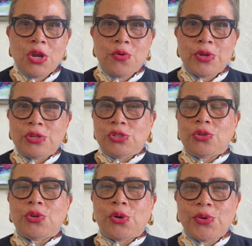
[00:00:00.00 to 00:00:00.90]
where you show
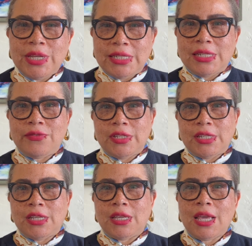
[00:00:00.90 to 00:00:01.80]
your
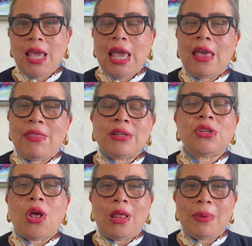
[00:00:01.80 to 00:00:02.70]
creativity, and that's
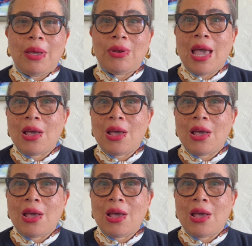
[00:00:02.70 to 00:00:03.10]
all about